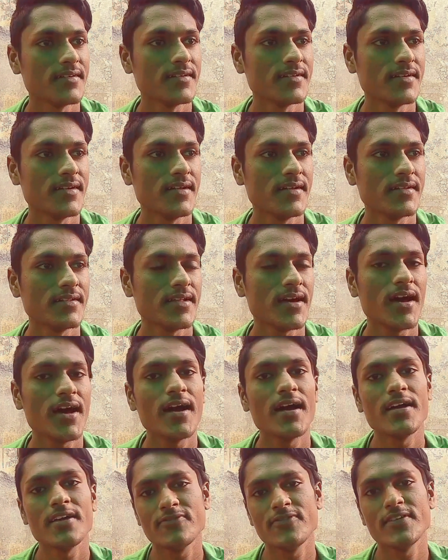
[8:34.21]
And
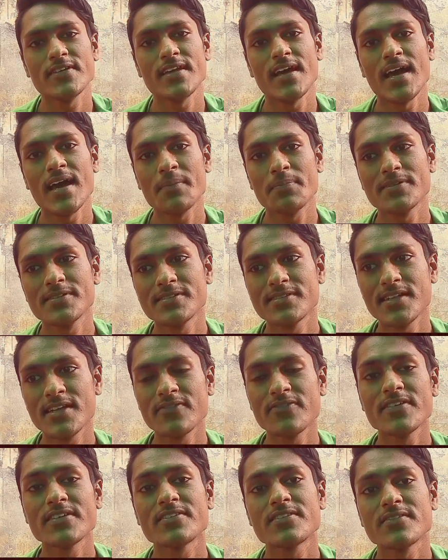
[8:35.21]
if it happens
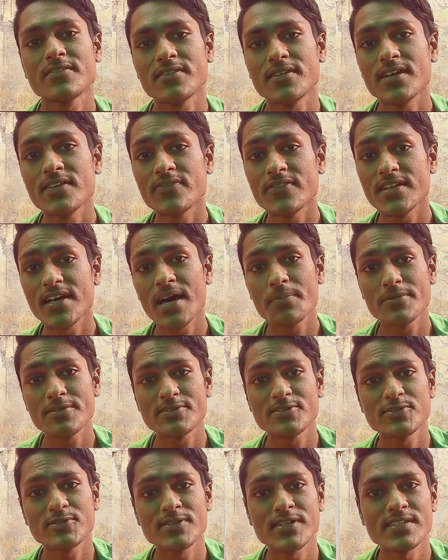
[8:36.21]

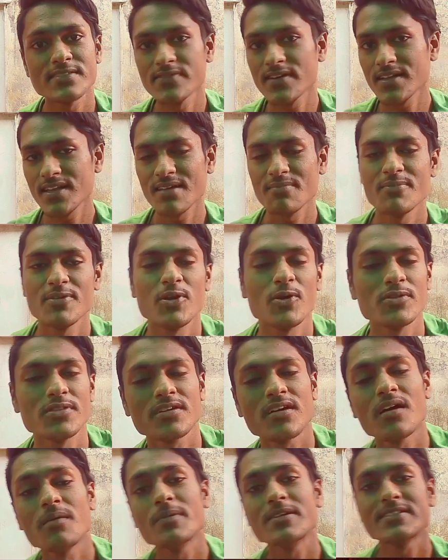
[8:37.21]
to you as well, let me know in
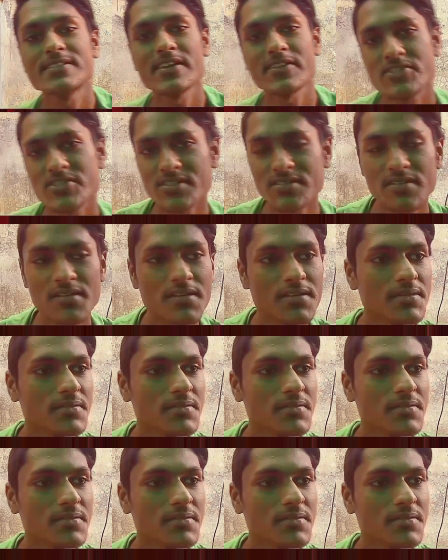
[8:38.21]
the comment section.